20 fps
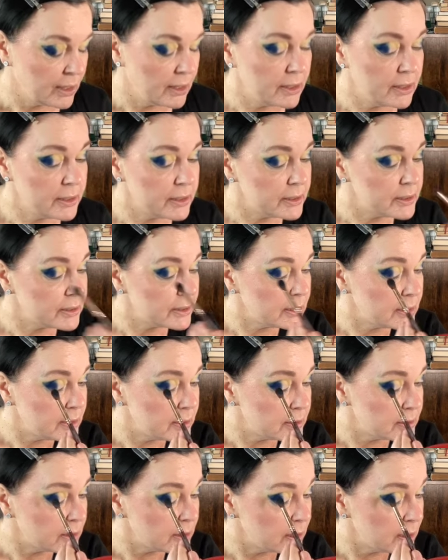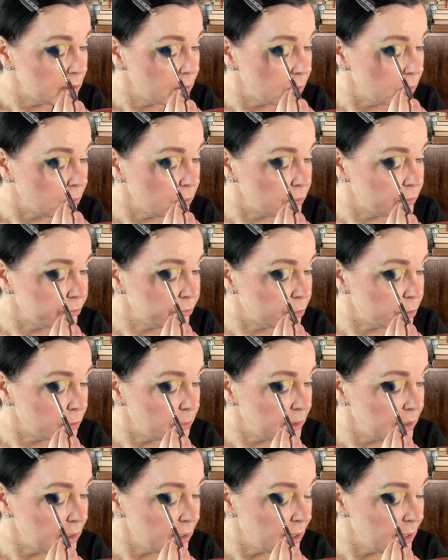This is the old
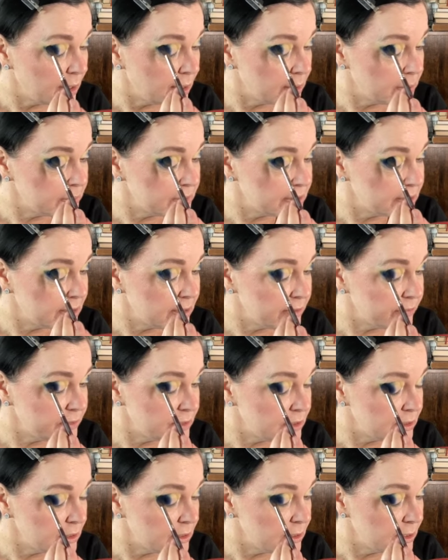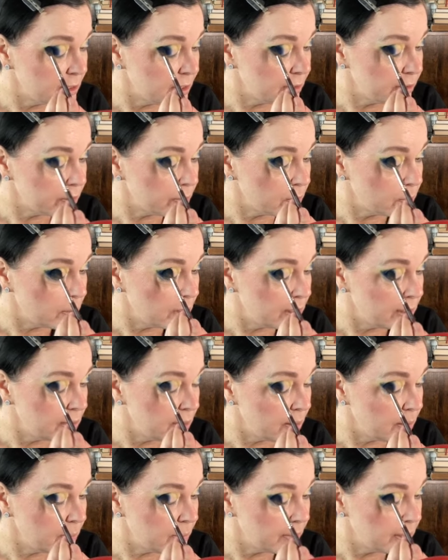formula. I was gifted another
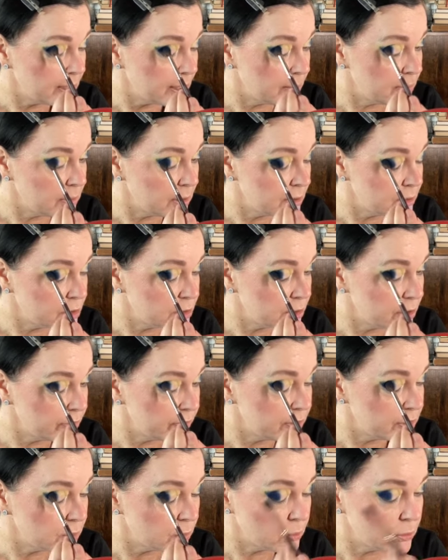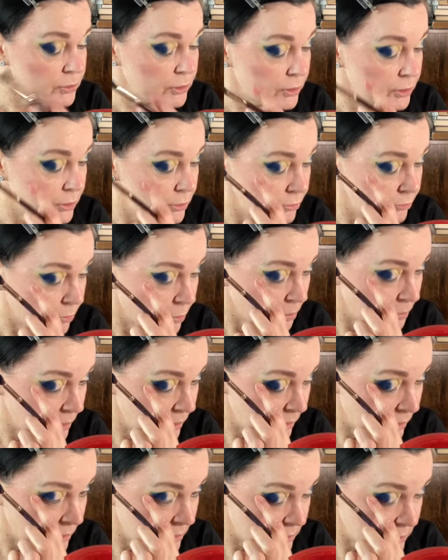one, but I'm not sure if it's old or new
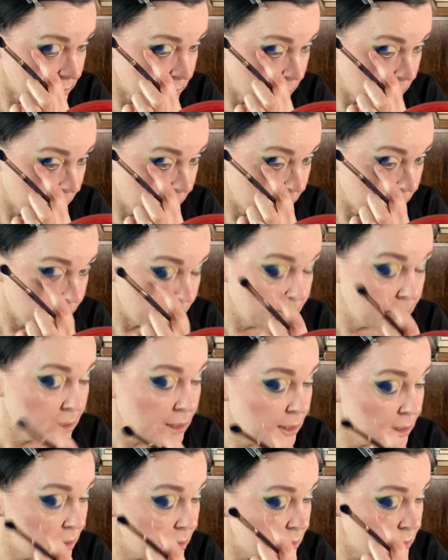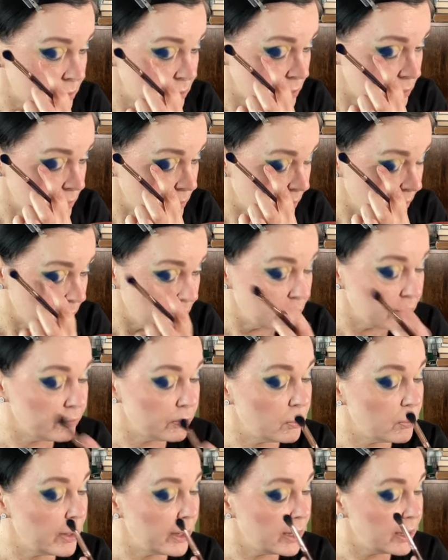formula, so I may do a
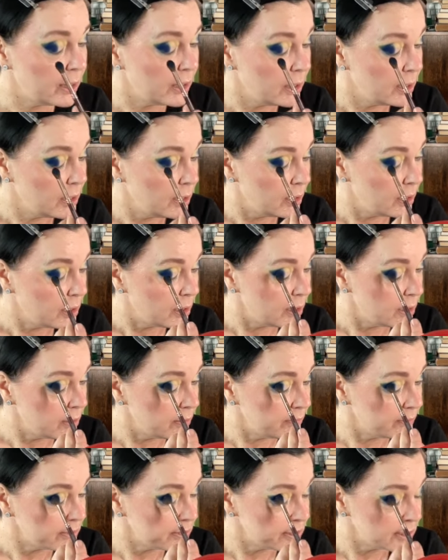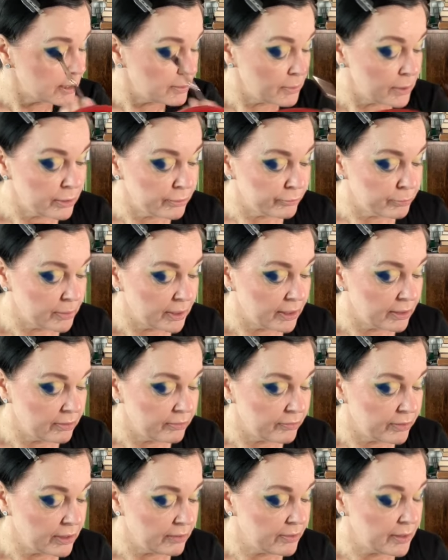giveaway of some of my
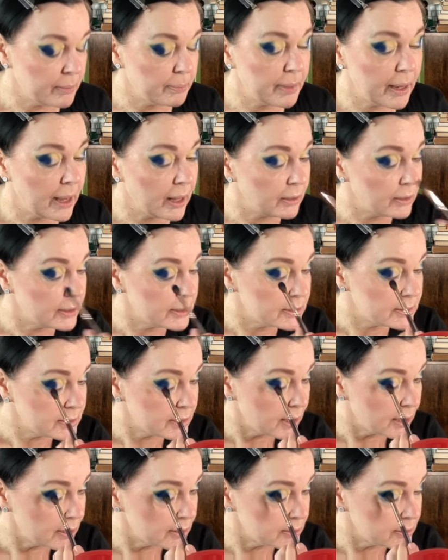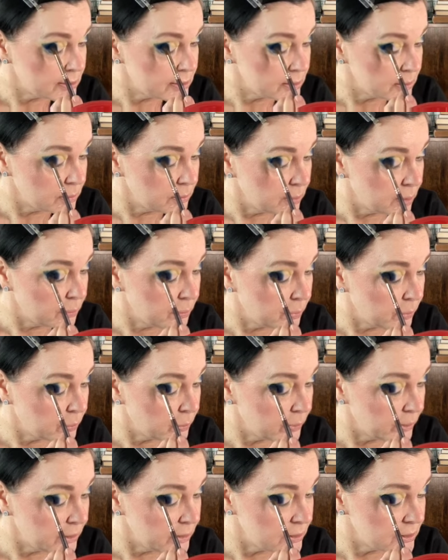favorite palettes at some
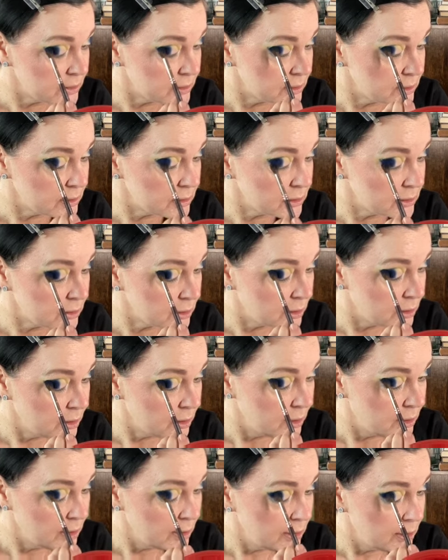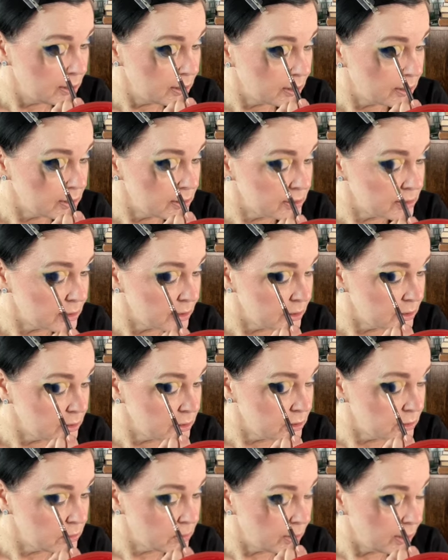point, because I
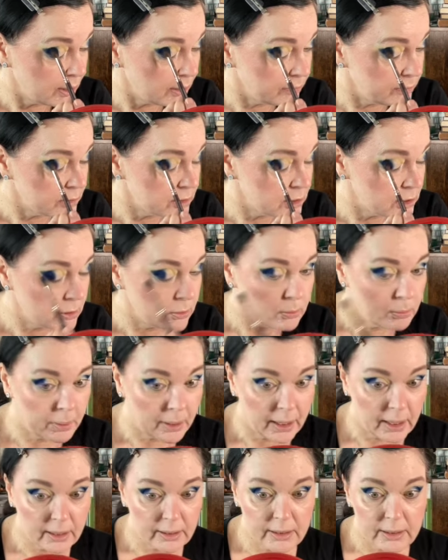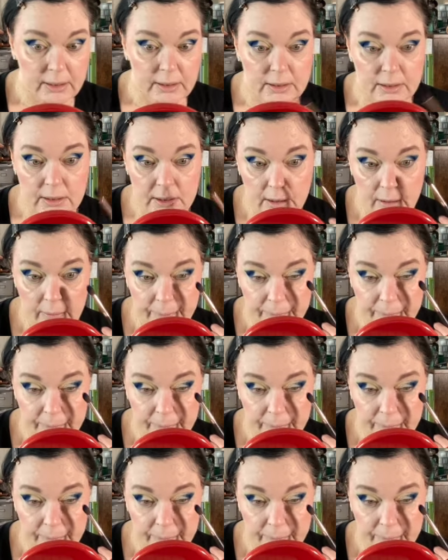do have two palettes